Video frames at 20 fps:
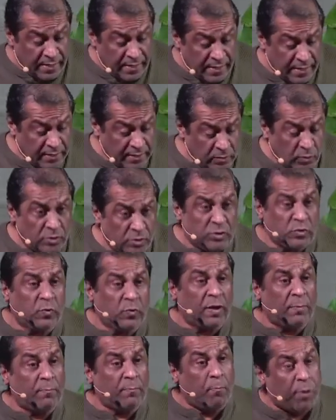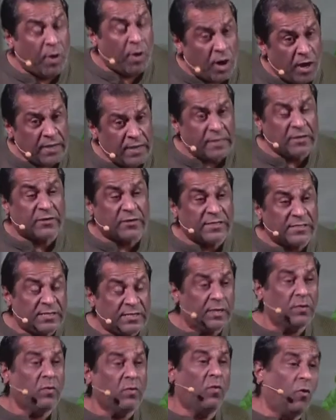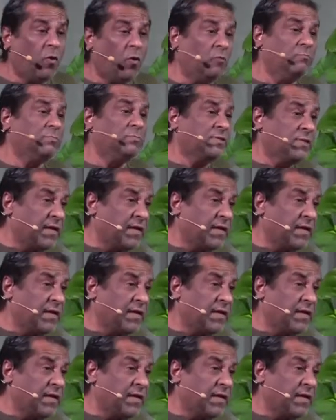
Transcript: And those who are born in Christian homes,